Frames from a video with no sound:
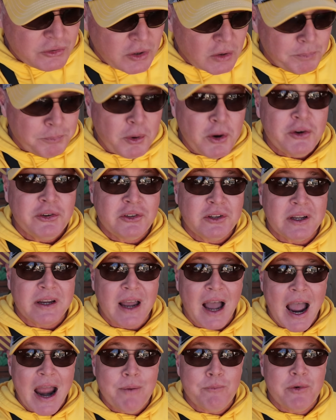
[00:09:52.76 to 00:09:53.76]
So
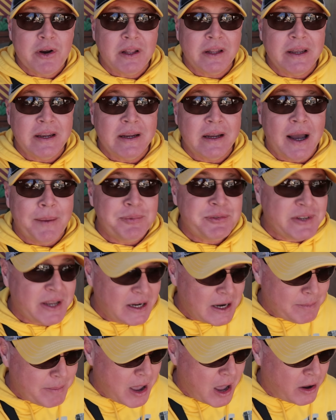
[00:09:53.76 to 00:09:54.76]
personally, I'm really
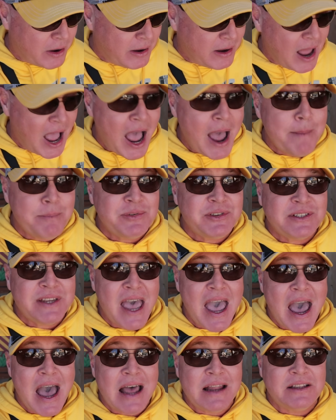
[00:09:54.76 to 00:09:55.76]
upset about it. I'm
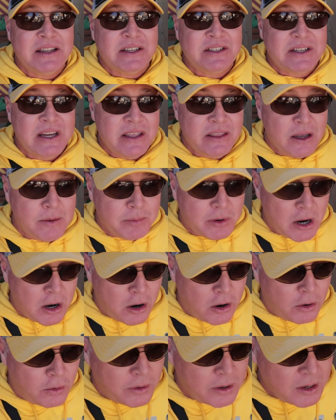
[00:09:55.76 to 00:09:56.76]
sad to see them
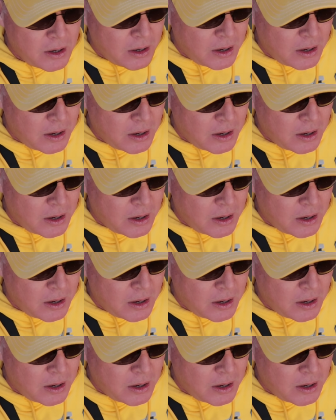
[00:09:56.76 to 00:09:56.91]
go.